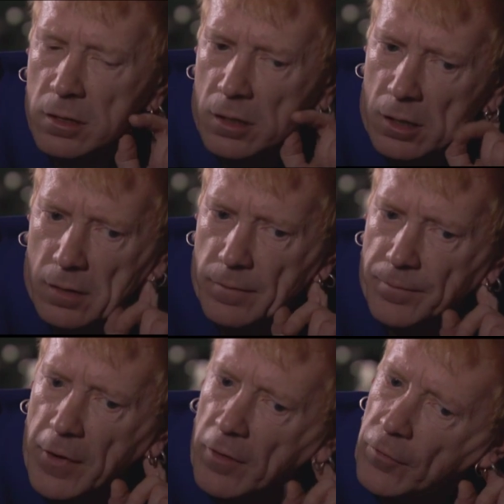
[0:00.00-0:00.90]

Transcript: Yeah. I what?